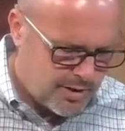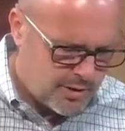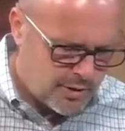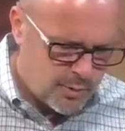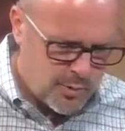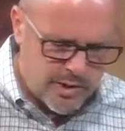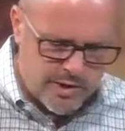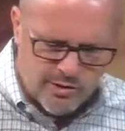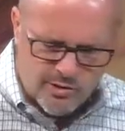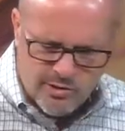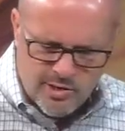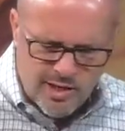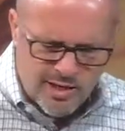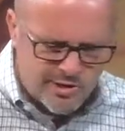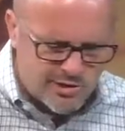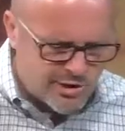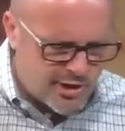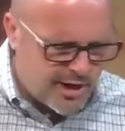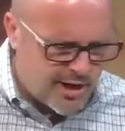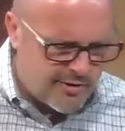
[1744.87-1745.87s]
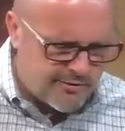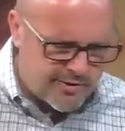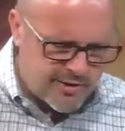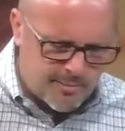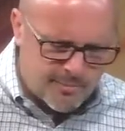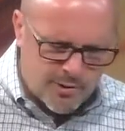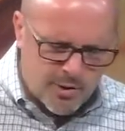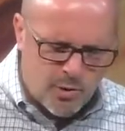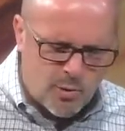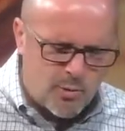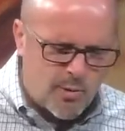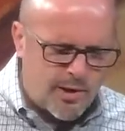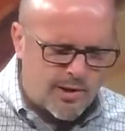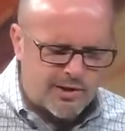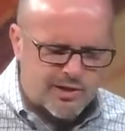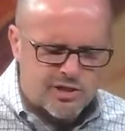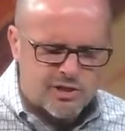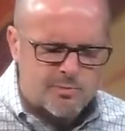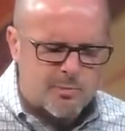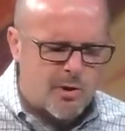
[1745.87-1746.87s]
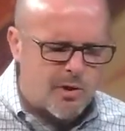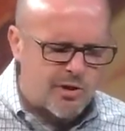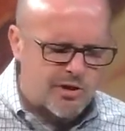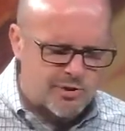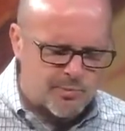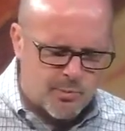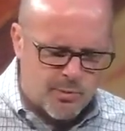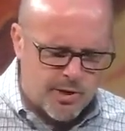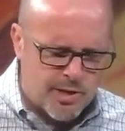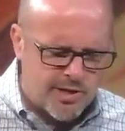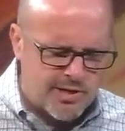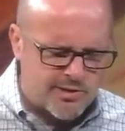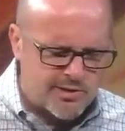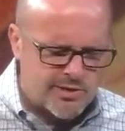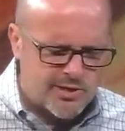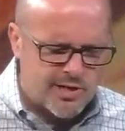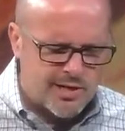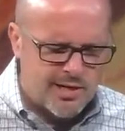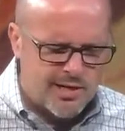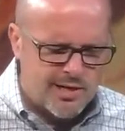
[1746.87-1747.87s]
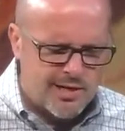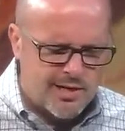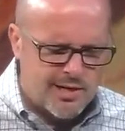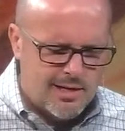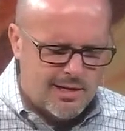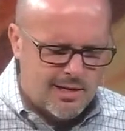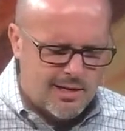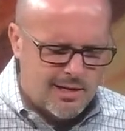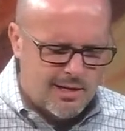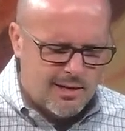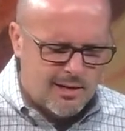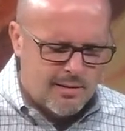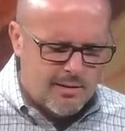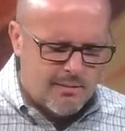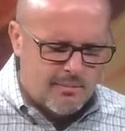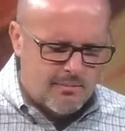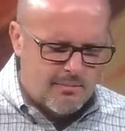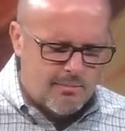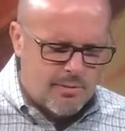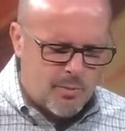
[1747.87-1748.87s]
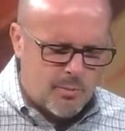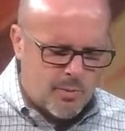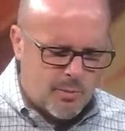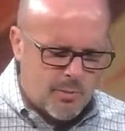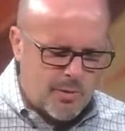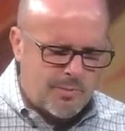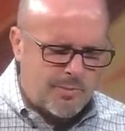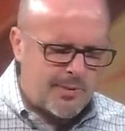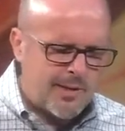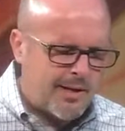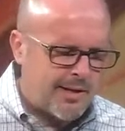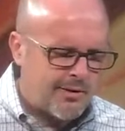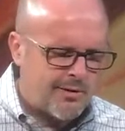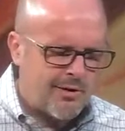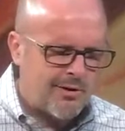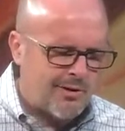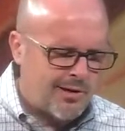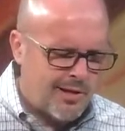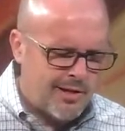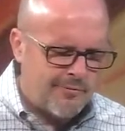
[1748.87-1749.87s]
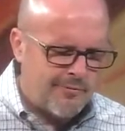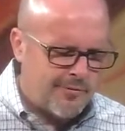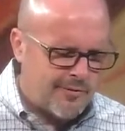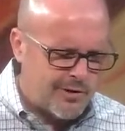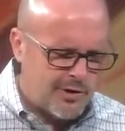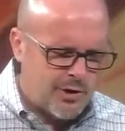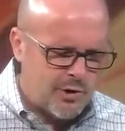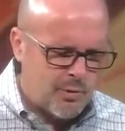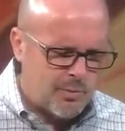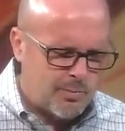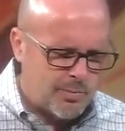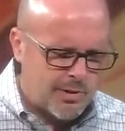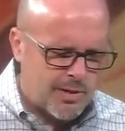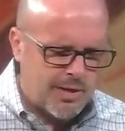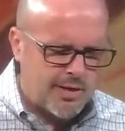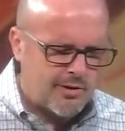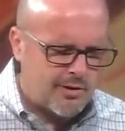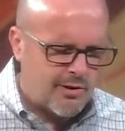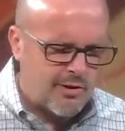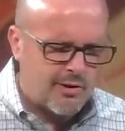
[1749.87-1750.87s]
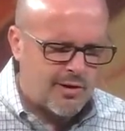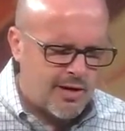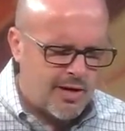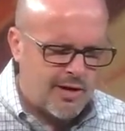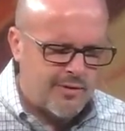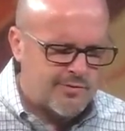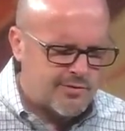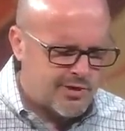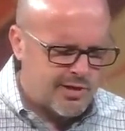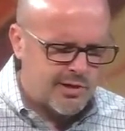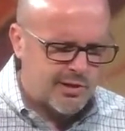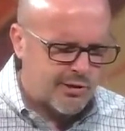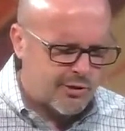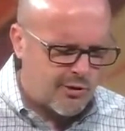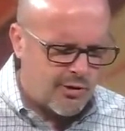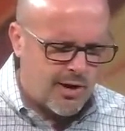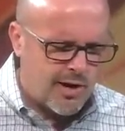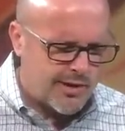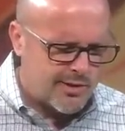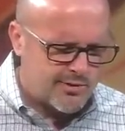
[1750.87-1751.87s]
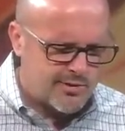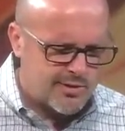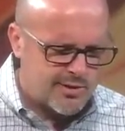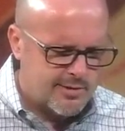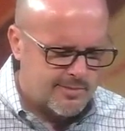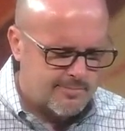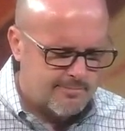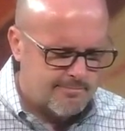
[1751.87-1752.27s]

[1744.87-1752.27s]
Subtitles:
The wicked are like chaff. They blow away at the smallest breeze. But when we plant our life in you, plant our lives in Christ,